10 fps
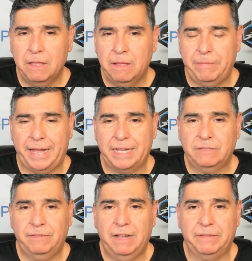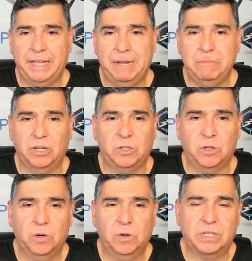Past five games, the
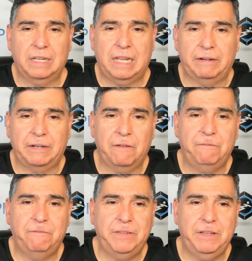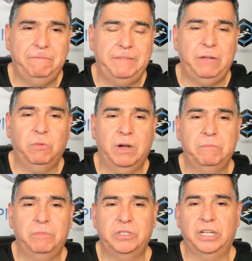Cougars are allowing
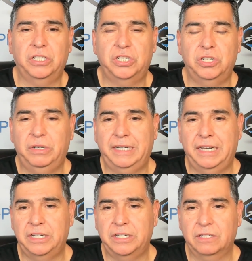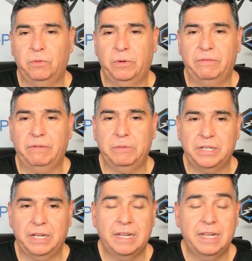fifty-one percent shooting, hitting just forty-three
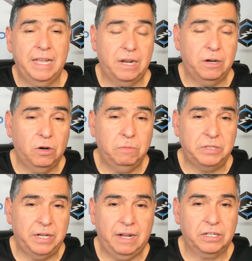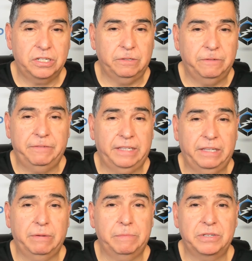percent. At home, Jayhawks shooting
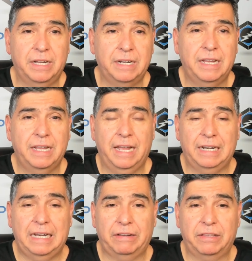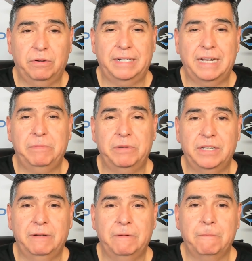fifty-three percent and allowing thirty-nine
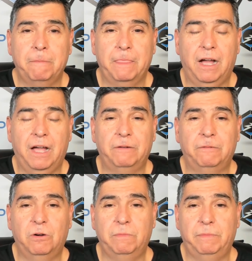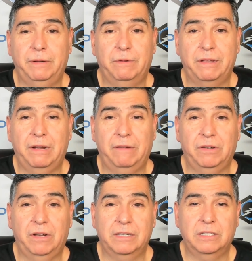percent. On the road, B Y U have
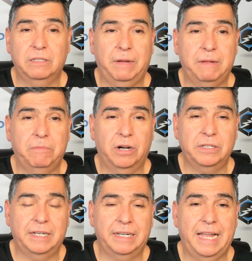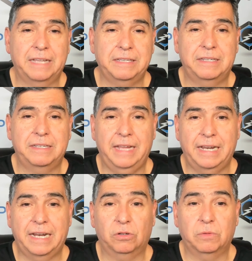losses by margin at Kansas
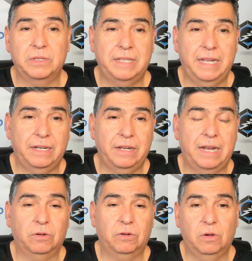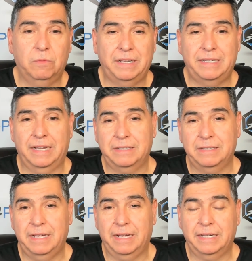State, at Oklahoma State, at Oklahoma, at Texas
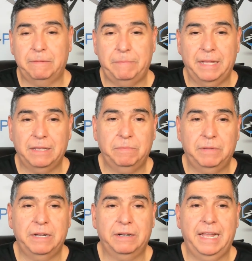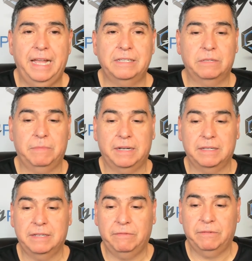Tech, and at Baylor. Play here, Kansas
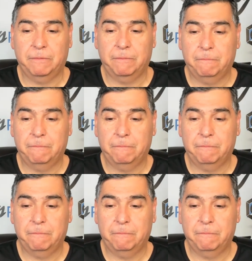minus seven.